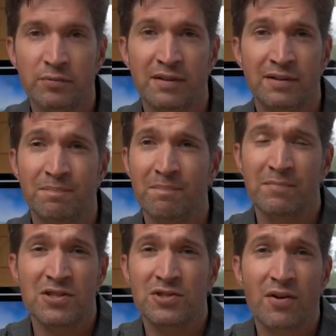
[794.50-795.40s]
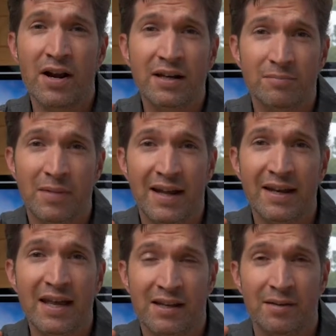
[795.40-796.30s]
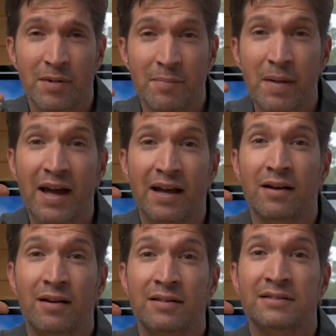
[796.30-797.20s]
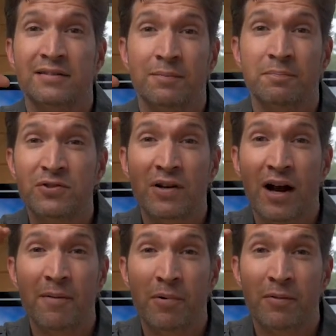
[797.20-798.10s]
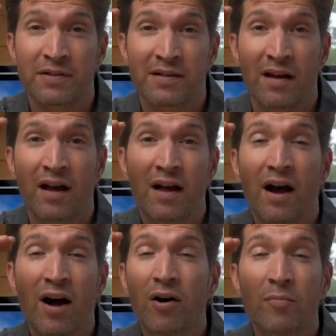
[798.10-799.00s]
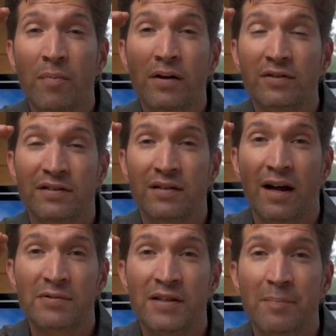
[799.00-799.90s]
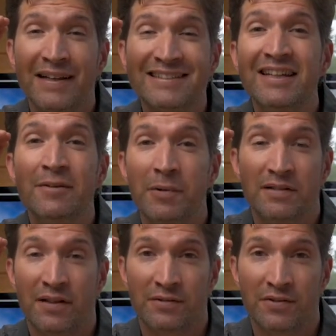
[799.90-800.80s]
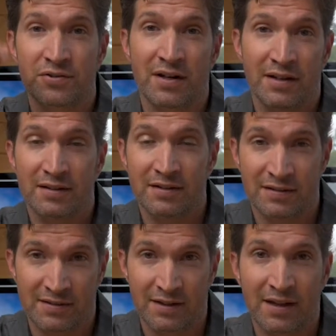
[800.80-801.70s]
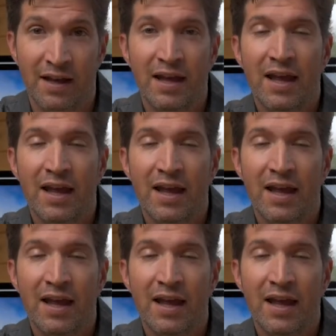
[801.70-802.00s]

with a strain in my neck and my back, because the tripod was almost, I was on my tippy toes to try to get this thing.